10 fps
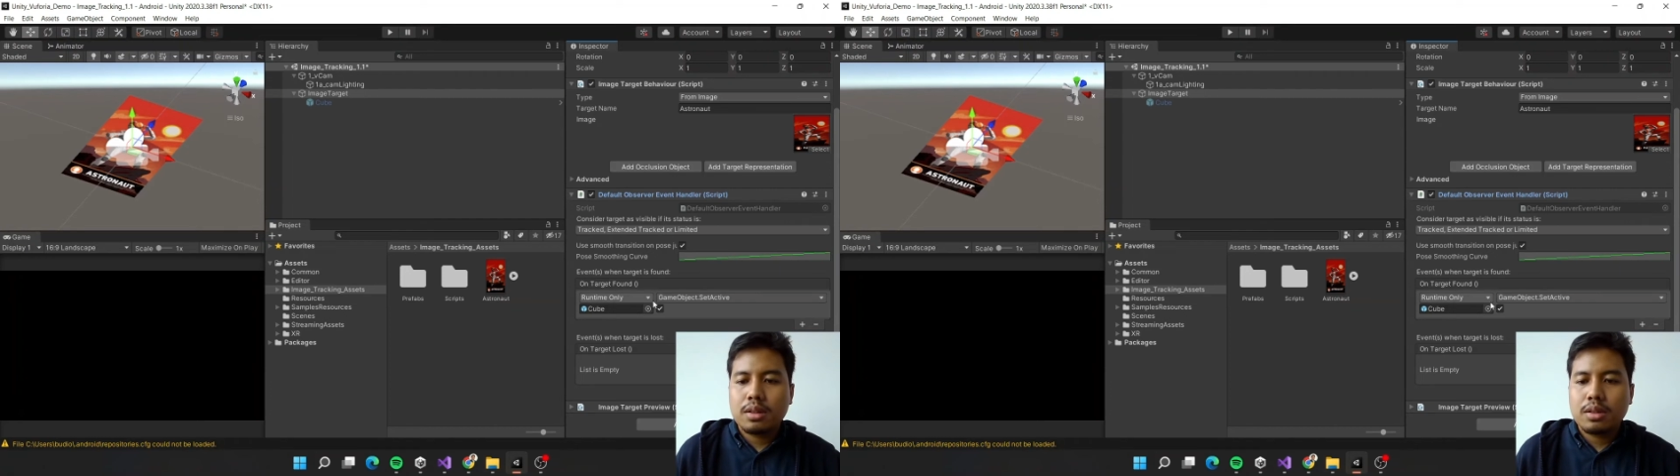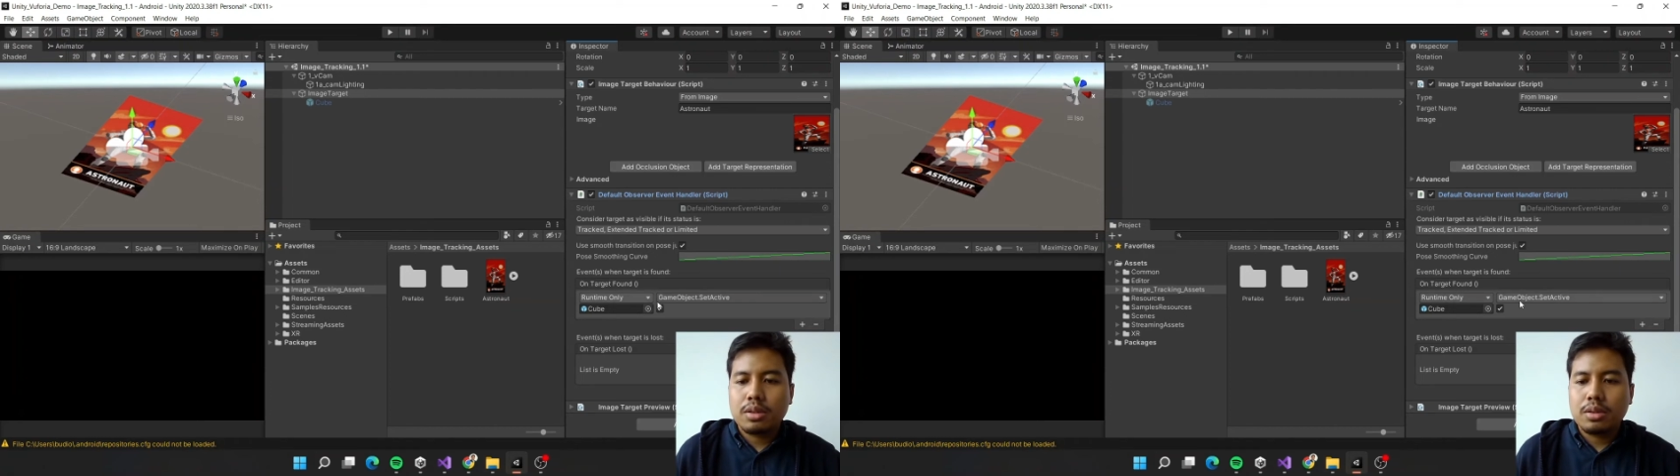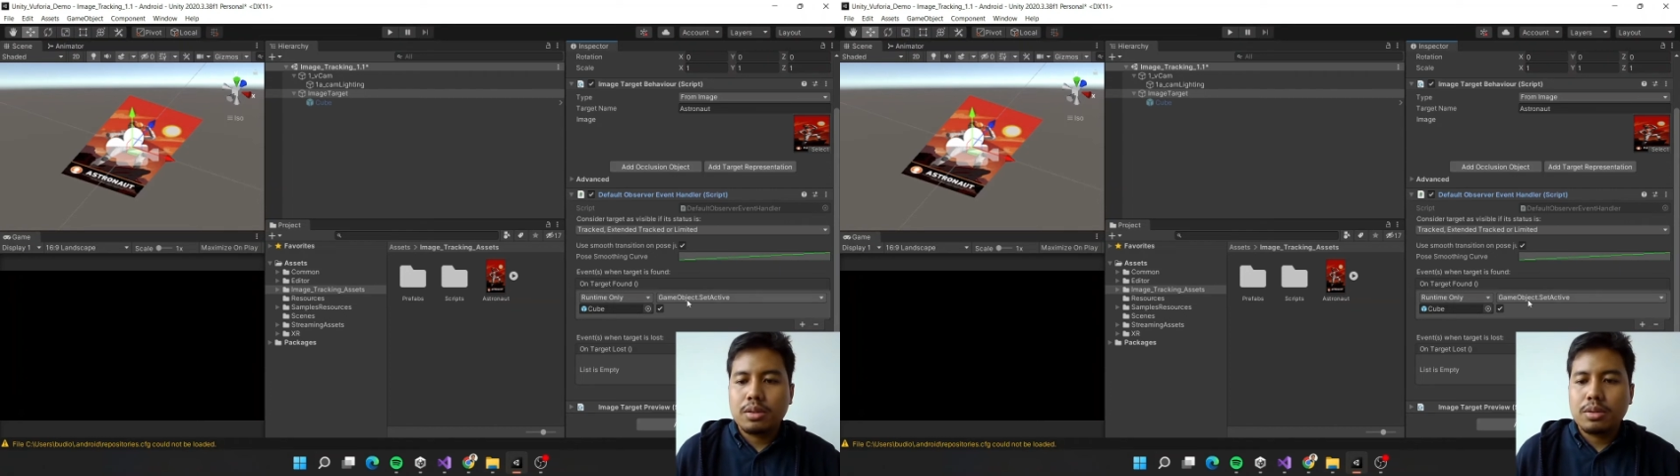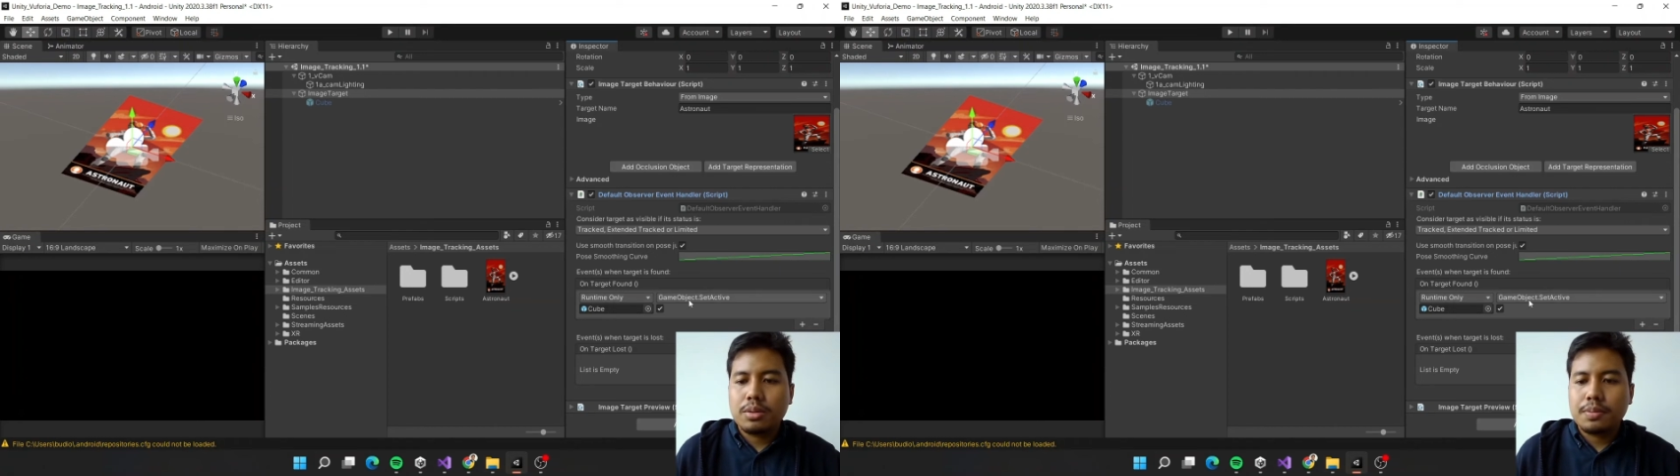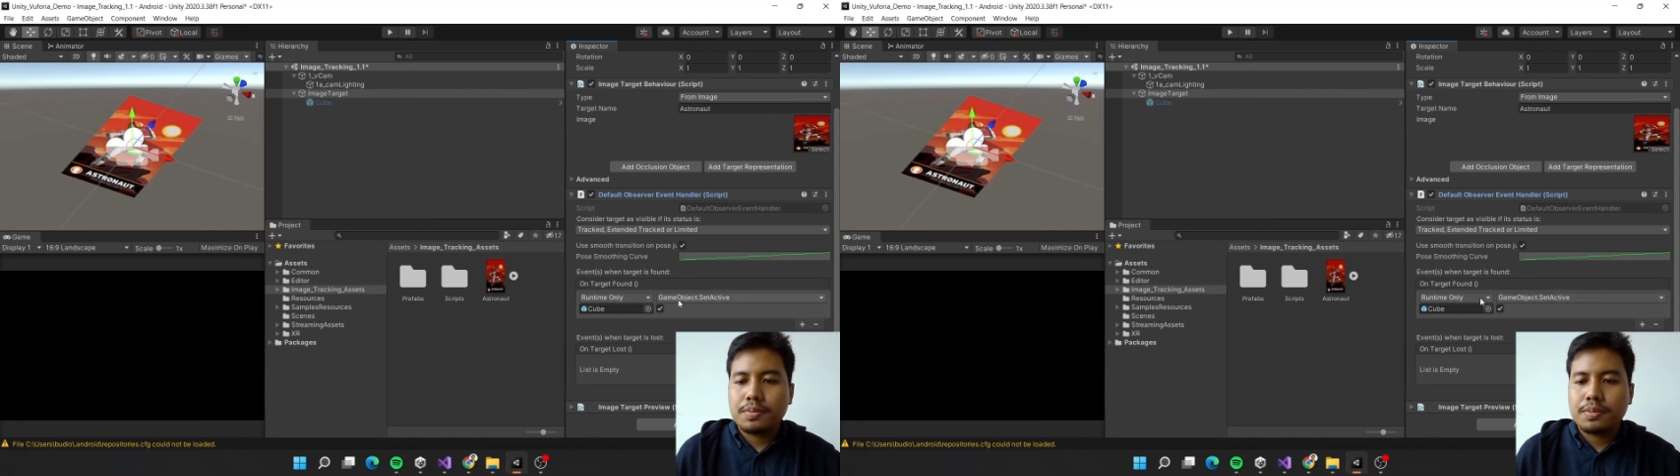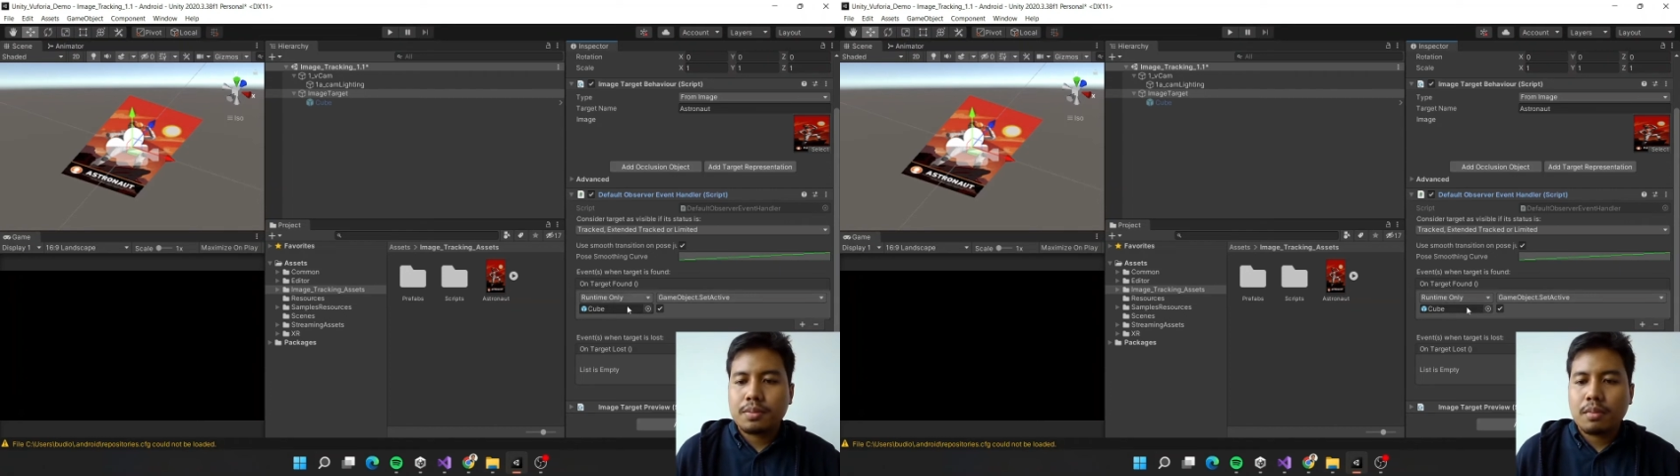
So